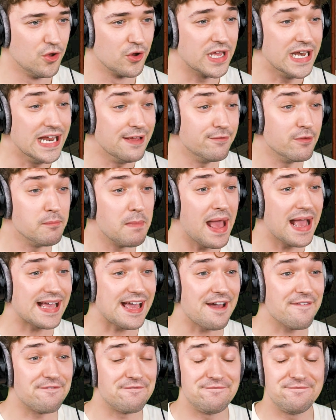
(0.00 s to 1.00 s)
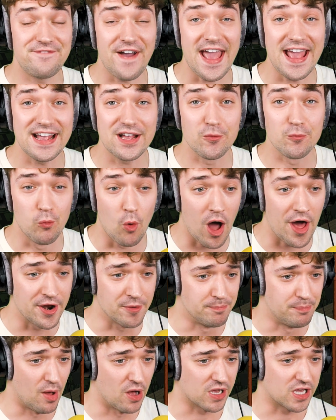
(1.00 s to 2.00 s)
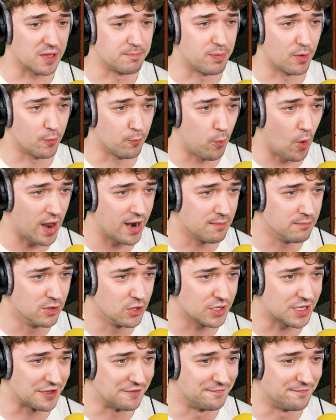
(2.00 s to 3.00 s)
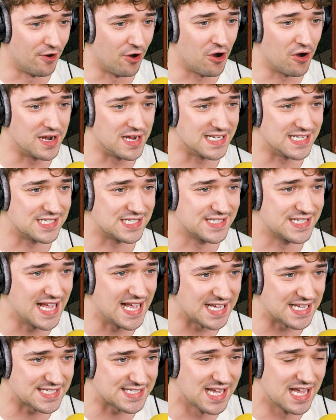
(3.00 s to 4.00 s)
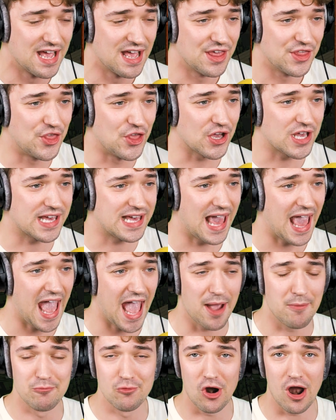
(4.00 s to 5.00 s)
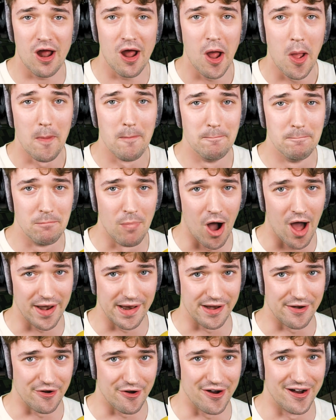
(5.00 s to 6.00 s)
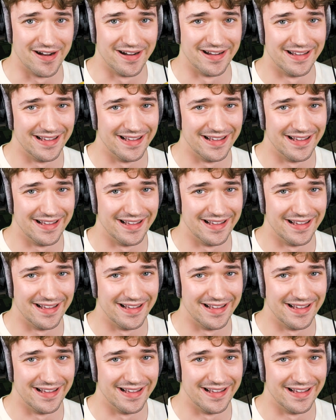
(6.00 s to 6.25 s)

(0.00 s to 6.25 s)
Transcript: You can even make a fake water bucket, but what I'm looking for is this the camera monitor.